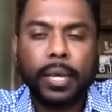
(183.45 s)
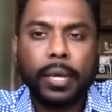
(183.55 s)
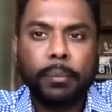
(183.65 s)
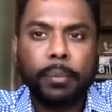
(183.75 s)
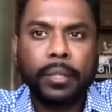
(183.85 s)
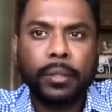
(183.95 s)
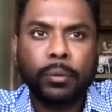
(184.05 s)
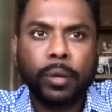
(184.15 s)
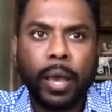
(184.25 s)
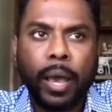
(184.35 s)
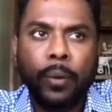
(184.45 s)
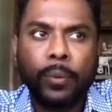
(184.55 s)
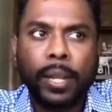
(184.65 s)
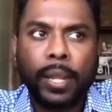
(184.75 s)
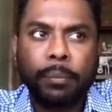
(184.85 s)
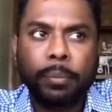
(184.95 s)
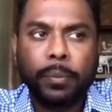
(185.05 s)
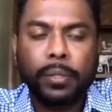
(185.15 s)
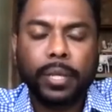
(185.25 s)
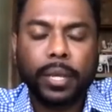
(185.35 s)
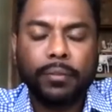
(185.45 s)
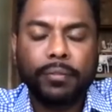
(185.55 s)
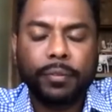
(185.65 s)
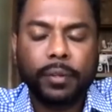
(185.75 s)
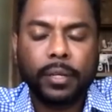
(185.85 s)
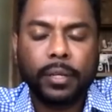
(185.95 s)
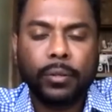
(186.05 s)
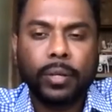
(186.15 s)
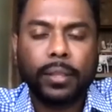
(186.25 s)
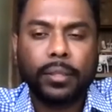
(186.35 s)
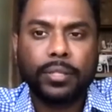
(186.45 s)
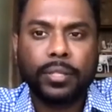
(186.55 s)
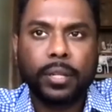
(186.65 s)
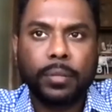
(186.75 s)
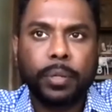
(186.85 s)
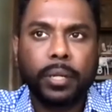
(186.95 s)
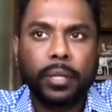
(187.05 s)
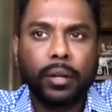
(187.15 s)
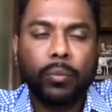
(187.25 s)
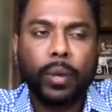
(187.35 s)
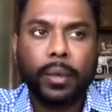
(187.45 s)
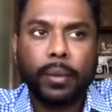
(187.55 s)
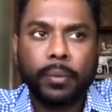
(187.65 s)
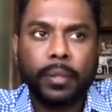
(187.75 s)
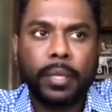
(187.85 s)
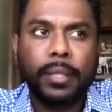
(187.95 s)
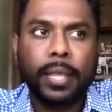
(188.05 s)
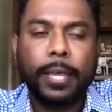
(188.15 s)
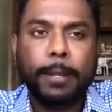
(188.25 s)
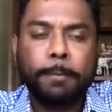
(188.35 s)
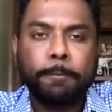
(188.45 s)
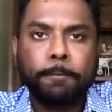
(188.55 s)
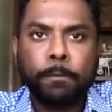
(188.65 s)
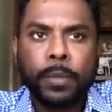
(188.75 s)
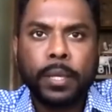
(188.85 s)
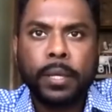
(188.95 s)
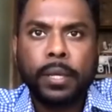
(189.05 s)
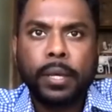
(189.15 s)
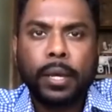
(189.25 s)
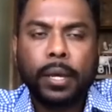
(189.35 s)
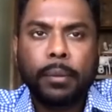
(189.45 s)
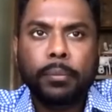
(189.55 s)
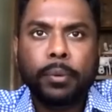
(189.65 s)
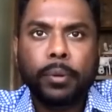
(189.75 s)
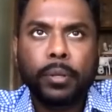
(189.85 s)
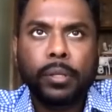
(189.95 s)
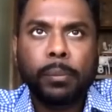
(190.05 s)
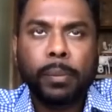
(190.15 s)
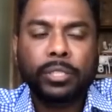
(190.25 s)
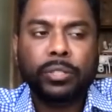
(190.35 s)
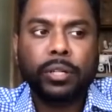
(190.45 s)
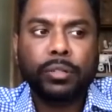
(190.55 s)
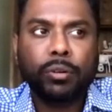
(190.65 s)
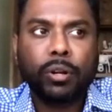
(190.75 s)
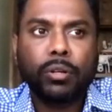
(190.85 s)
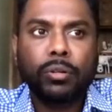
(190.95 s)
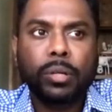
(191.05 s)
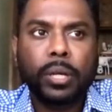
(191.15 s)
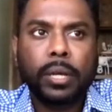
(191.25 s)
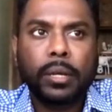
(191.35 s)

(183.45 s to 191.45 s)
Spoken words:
But I would like people to kind of look at this in a particular way, in that the measure and grow,